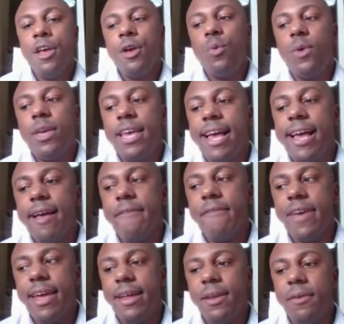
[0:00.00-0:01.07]
We have
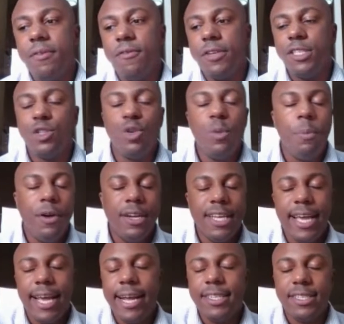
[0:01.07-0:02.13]
a super
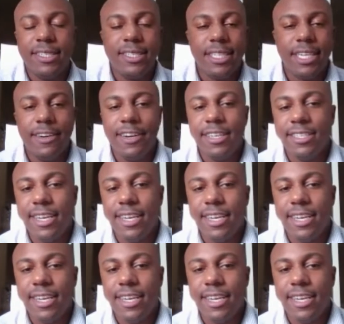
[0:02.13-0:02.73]
engaging series